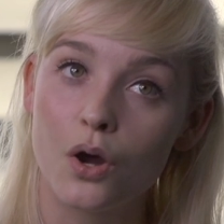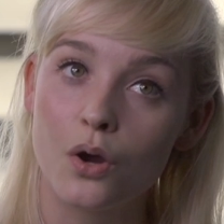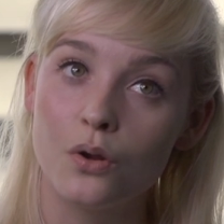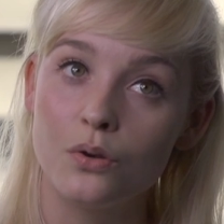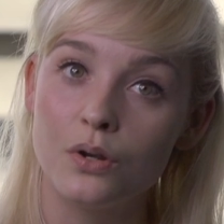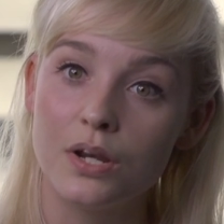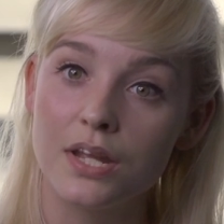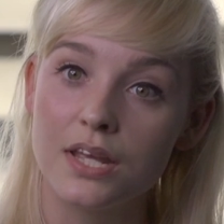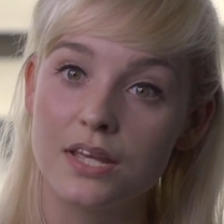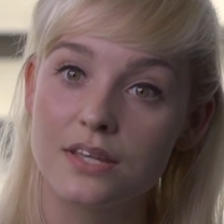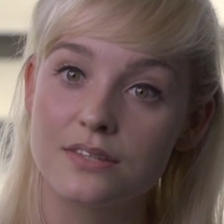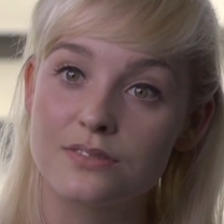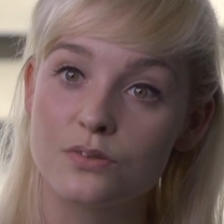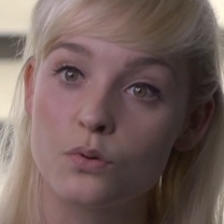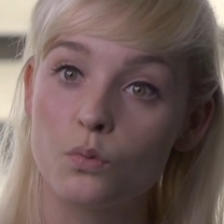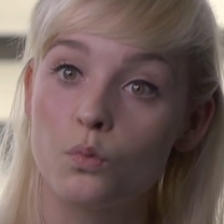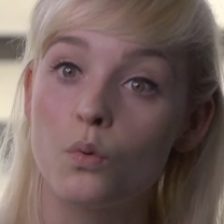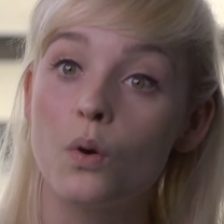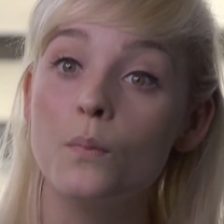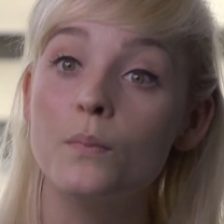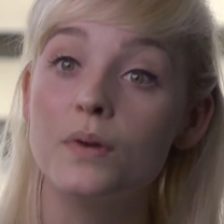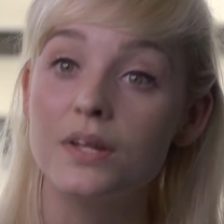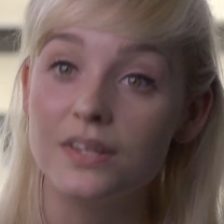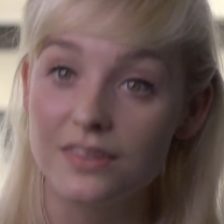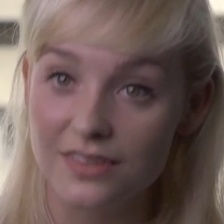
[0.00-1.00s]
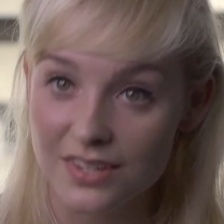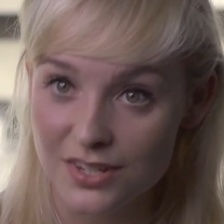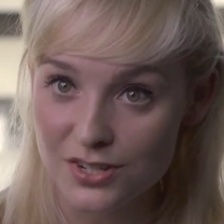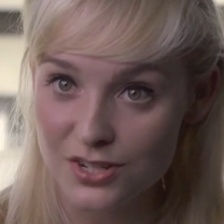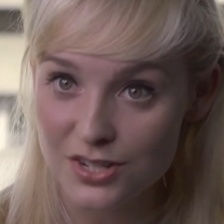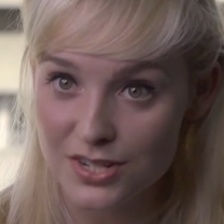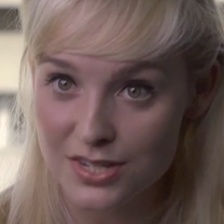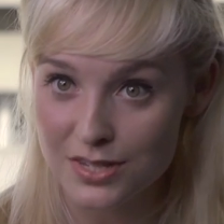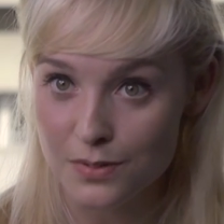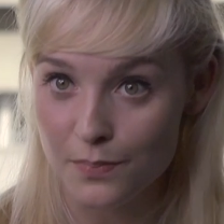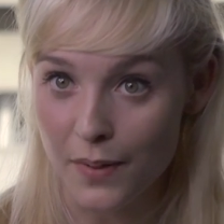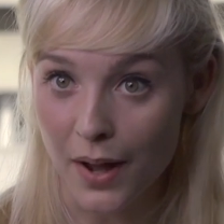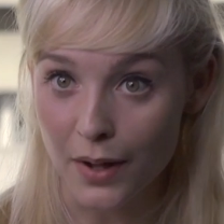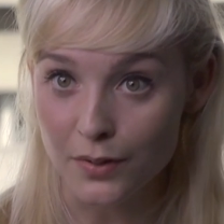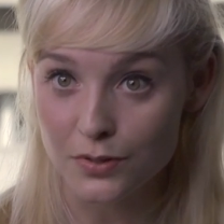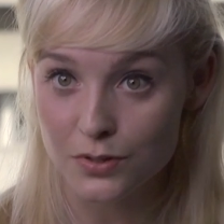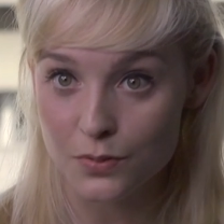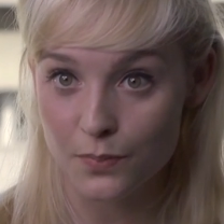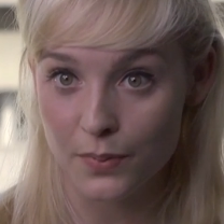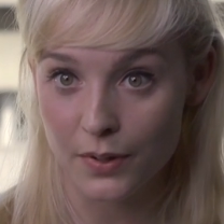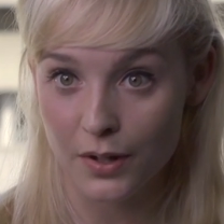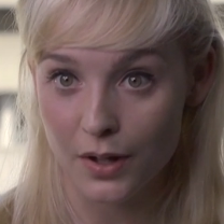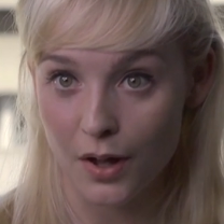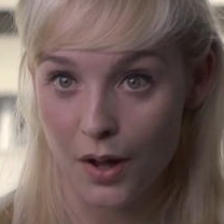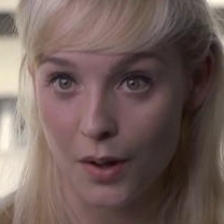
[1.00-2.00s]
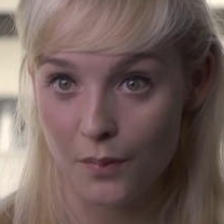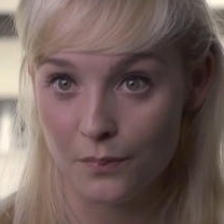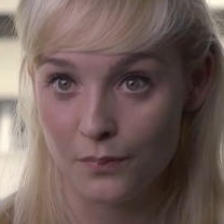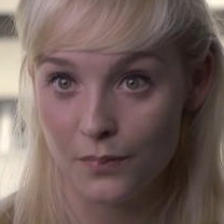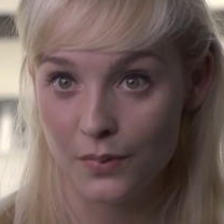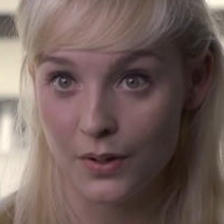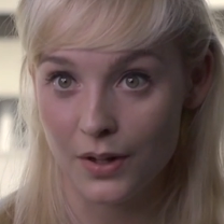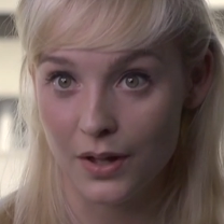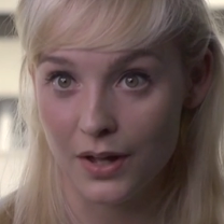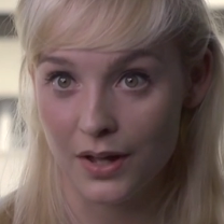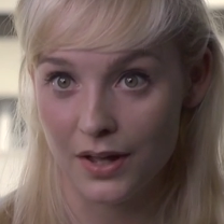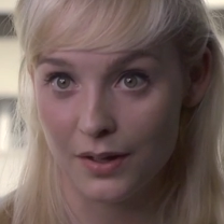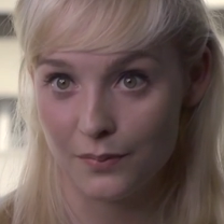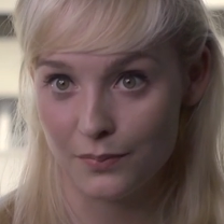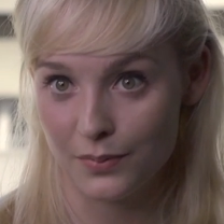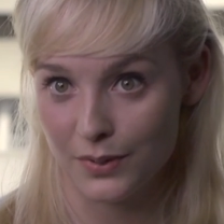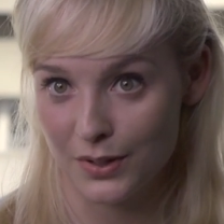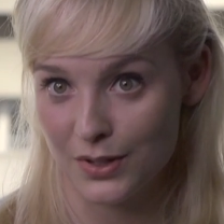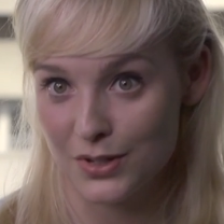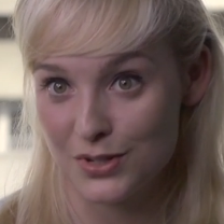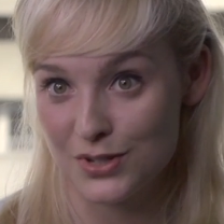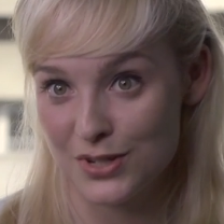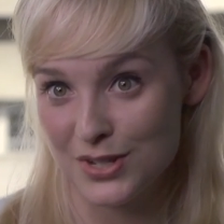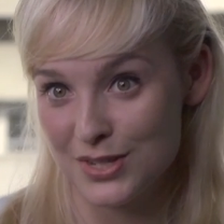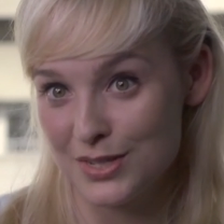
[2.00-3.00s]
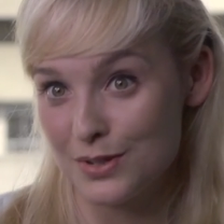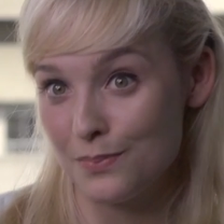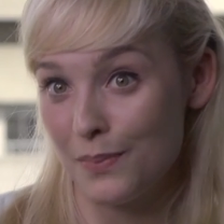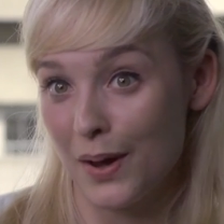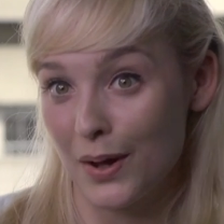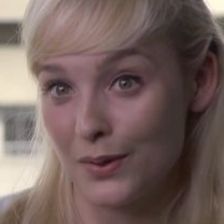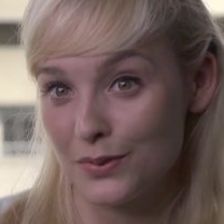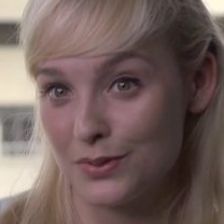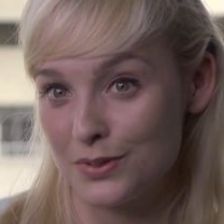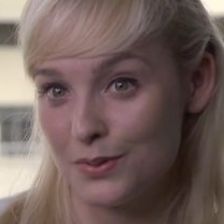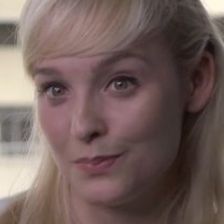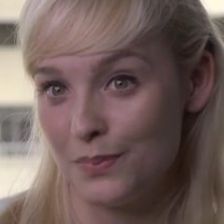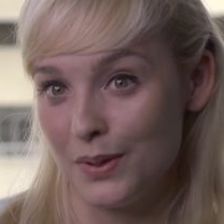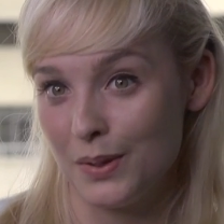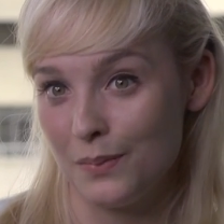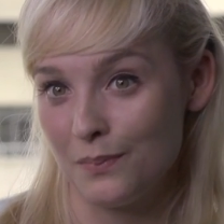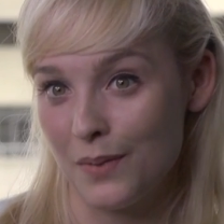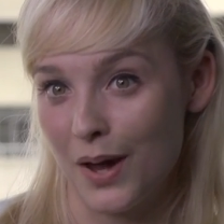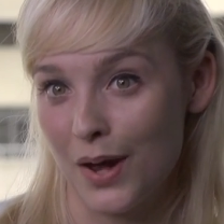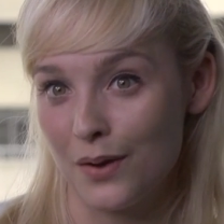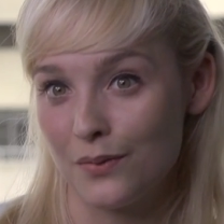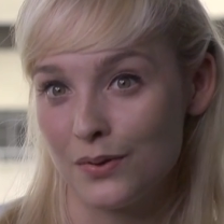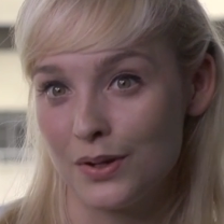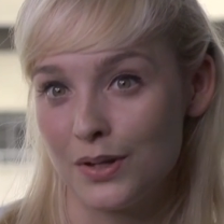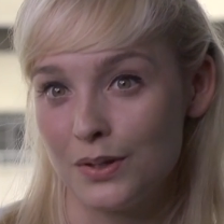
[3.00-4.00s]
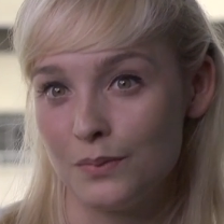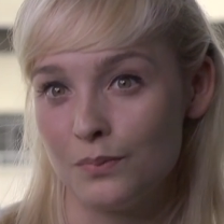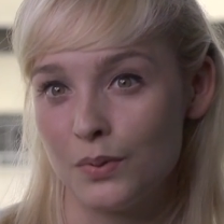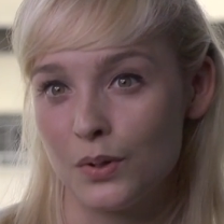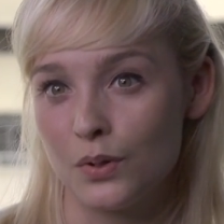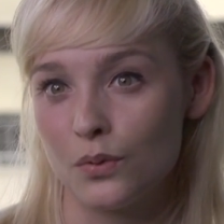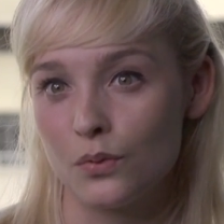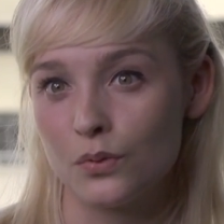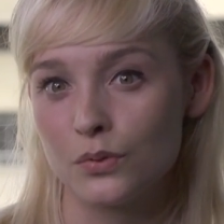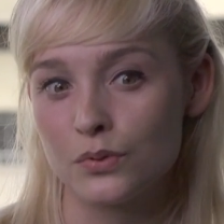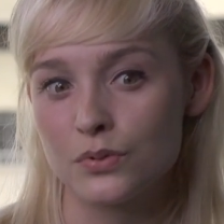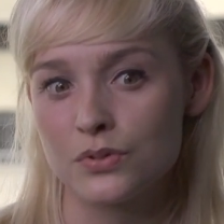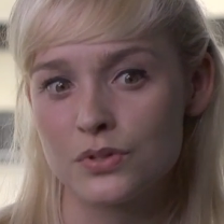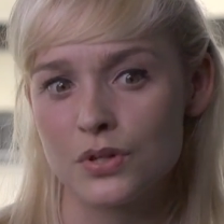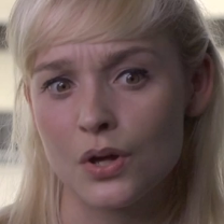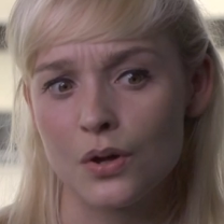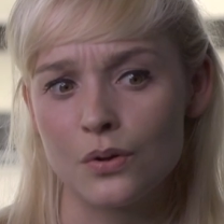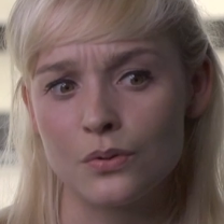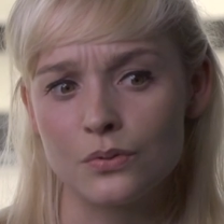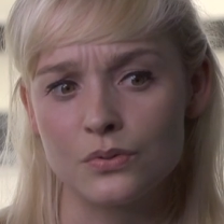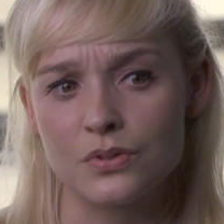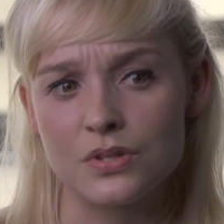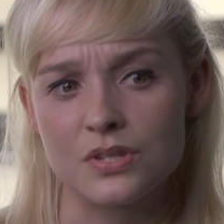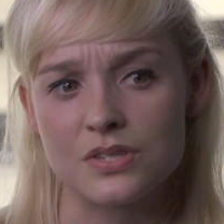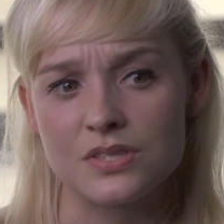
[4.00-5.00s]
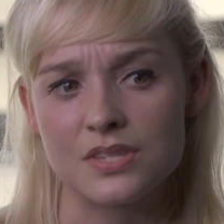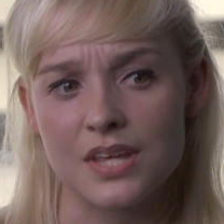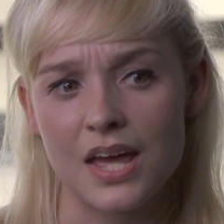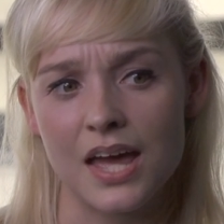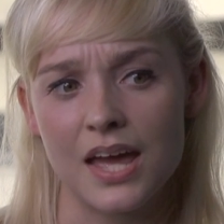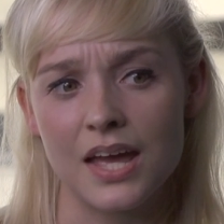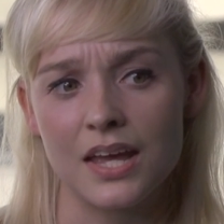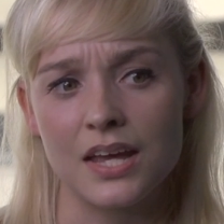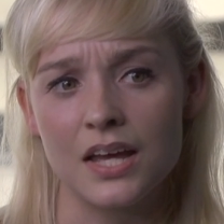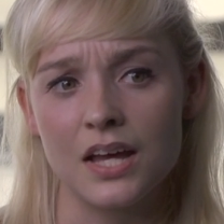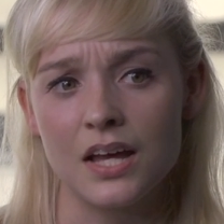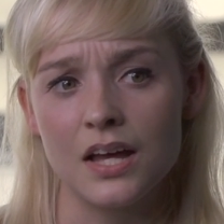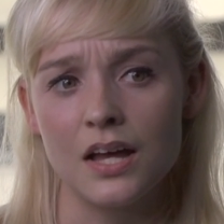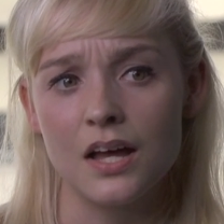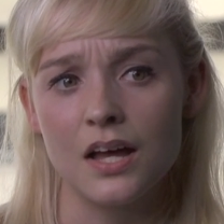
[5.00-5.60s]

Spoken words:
only as a woman that she's about to become, because she's about to be married, but also to say,